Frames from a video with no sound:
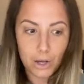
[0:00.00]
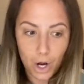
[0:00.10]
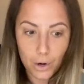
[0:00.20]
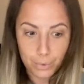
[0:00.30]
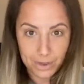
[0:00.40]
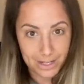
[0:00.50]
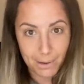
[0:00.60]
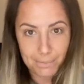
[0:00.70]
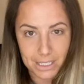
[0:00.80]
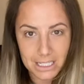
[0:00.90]
cope with the
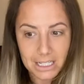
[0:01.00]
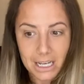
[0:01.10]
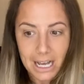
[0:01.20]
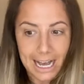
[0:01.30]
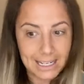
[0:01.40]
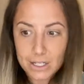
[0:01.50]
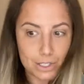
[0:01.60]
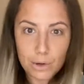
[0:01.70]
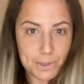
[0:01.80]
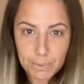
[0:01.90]
numbers and to
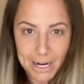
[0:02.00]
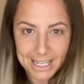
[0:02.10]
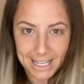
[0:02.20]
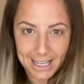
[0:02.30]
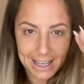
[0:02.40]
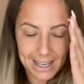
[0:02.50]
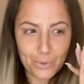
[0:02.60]
stop spreading it.